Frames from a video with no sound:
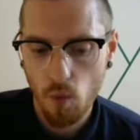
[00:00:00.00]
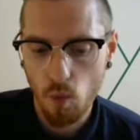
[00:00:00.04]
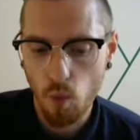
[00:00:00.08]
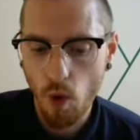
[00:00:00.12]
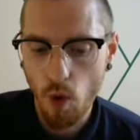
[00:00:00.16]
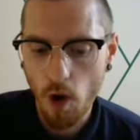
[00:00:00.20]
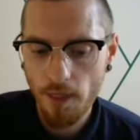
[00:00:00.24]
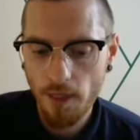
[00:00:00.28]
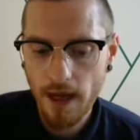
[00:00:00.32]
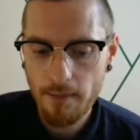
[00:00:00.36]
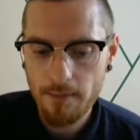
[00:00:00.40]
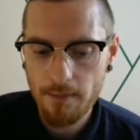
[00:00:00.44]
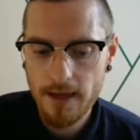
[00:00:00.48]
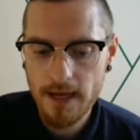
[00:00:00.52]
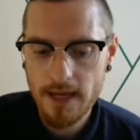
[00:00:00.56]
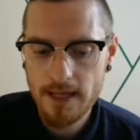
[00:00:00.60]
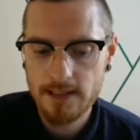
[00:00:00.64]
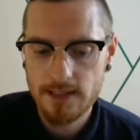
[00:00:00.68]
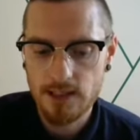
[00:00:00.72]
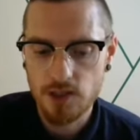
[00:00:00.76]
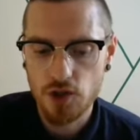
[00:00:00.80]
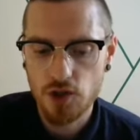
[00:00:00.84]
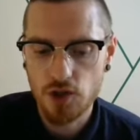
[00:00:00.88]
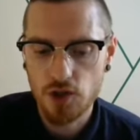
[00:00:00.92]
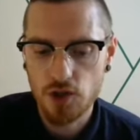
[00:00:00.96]
What that
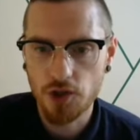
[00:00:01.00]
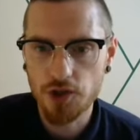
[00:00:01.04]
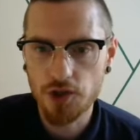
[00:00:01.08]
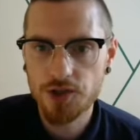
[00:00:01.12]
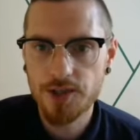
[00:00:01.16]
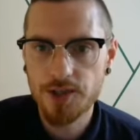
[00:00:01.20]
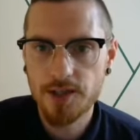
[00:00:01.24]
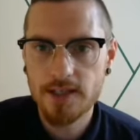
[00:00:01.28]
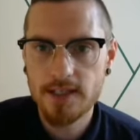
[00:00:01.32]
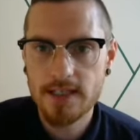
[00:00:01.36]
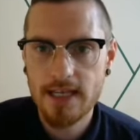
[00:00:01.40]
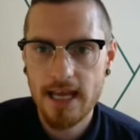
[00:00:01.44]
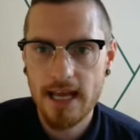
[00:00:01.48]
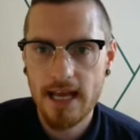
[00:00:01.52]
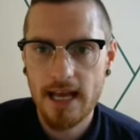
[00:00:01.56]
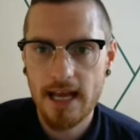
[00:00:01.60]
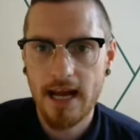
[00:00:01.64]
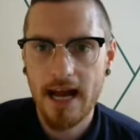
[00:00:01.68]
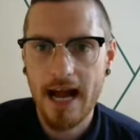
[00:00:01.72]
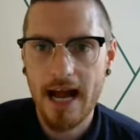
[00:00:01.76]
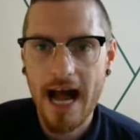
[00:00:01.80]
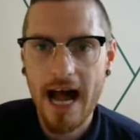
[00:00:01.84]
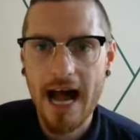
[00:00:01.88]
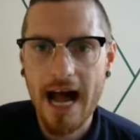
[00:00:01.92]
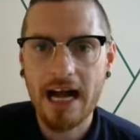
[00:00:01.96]
means is, does the
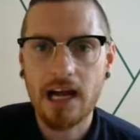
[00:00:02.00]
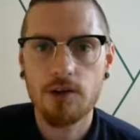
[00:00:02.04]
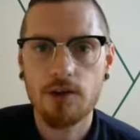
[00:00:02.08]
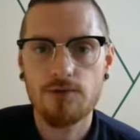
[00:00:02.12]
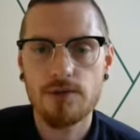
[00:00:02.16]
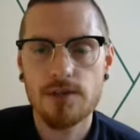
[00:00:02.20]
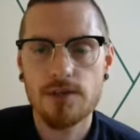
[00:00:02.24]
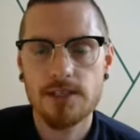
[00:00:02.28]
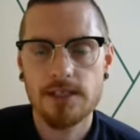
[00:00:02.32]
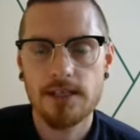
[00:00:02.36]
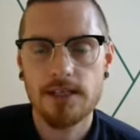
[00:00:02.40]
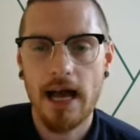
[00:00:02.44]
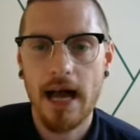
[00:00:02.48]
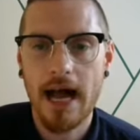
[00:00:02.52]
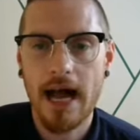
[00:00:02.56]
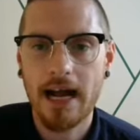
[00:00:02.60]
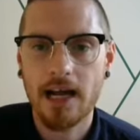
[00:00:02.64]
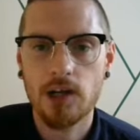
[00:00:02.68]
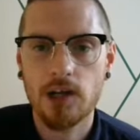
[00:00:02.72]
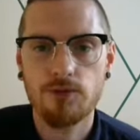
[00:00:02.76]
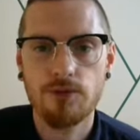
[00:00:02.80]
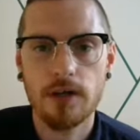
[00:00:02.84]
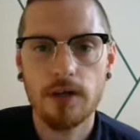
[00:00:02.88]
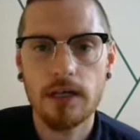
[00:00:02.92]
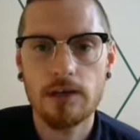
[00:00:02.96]
data
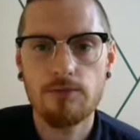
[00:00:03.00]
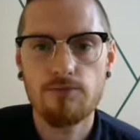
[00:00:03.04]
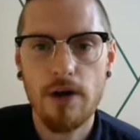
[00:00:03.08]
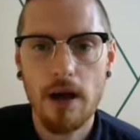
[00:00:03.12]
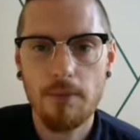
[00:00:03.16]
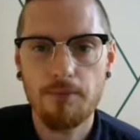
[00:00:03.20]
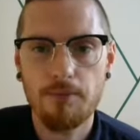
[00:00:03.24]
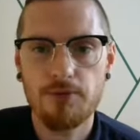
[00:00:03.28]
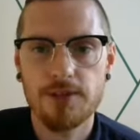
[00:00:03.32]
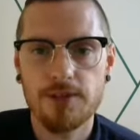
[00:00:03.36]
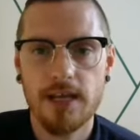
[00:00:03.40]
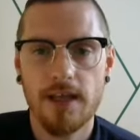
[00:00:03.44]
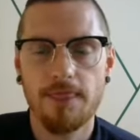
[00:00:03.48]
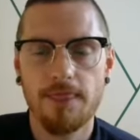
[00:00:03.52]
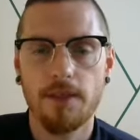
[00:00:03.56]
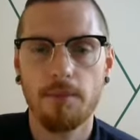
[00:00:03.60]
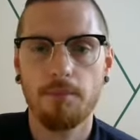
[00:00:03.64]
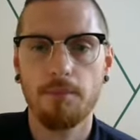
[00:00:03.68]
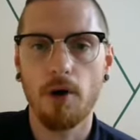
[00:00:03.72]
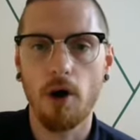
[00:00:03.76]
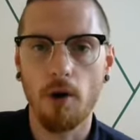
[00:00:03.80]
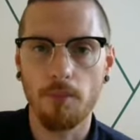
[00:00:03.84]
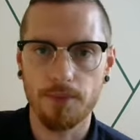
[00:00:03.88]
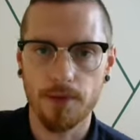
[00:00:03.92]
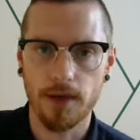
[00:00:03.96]
accurately represent the
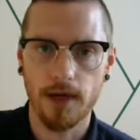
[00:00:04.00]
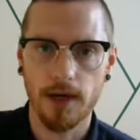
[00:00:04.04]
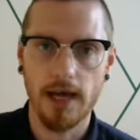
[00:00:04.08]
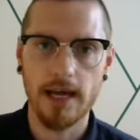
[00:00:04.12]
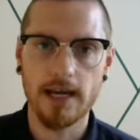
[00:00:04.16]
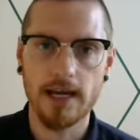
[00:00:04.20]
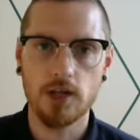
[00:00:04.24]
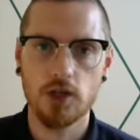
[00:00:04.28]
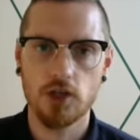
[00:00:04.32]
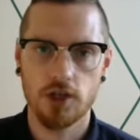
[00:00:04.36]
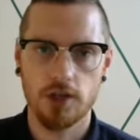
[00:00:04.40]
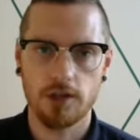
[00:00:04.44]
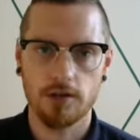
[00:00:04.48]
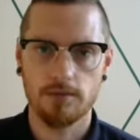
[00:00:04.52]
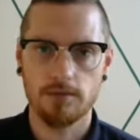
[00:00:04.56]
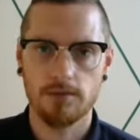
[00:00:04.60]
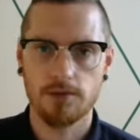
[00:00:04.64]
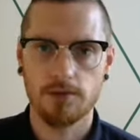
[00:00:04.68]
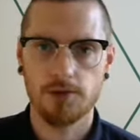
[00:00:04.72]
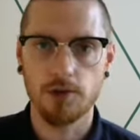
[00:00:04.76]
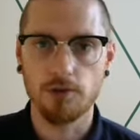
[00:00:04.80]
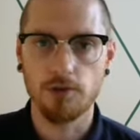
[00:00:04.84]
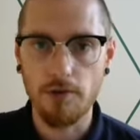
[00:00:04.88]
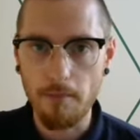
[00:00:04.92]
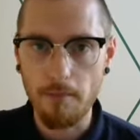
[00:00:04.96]
population?
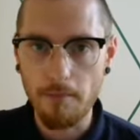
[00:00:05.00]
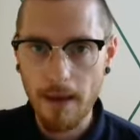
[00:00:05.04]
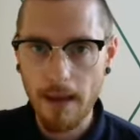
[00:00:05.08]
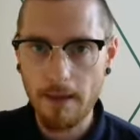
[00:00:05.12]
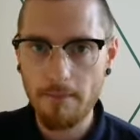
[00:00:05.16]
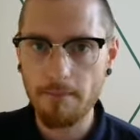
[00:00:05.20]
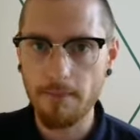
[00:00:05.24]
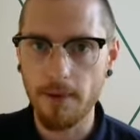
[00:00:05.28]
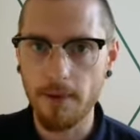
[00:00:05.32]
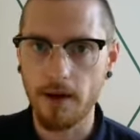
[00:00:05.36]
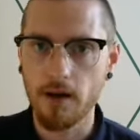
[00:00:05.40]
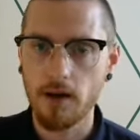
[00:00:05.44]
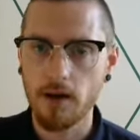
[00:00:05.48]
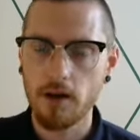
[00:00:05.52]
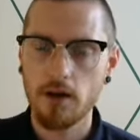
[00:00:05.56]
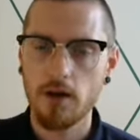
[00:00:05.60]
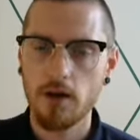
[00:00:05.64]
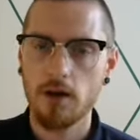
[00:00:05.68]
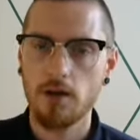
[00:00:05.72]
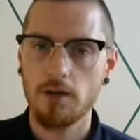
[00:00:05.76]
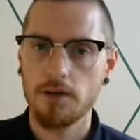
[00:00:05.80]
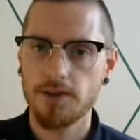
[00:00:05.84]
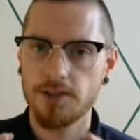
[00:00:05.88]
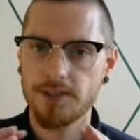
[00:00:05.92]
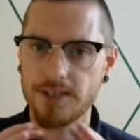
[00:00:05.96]
So remember,
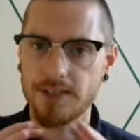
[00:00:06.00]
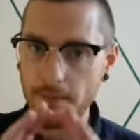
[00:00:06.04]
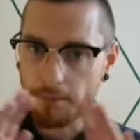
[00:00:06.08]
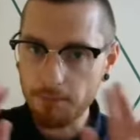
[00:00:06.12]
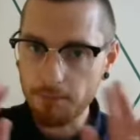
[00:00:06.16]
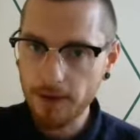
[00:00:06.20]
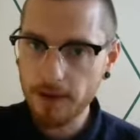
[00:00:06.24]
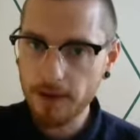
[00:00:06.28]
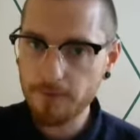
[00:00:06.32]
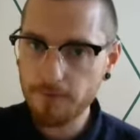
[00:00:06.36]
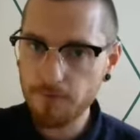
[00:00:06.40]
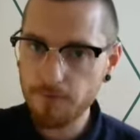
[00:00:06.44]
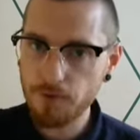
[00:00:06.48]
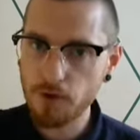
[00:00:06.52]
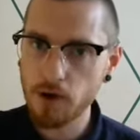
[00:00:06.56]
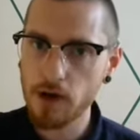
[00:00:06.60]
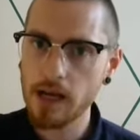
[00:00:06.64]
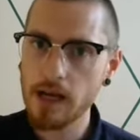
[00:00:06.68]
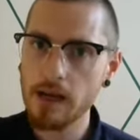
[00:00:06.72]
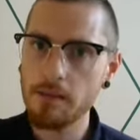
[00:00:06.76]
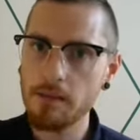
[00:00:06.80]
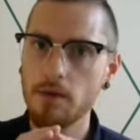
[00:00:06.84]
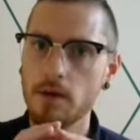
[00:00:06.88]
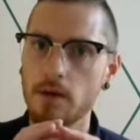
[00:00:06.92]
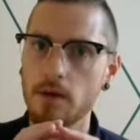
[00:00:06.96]
sampling
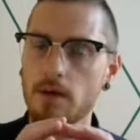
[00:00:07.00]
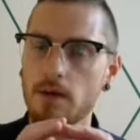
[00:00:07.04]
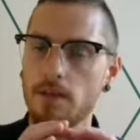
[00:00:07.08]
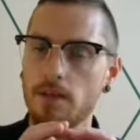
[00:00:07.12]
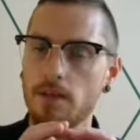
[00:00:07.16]
frame,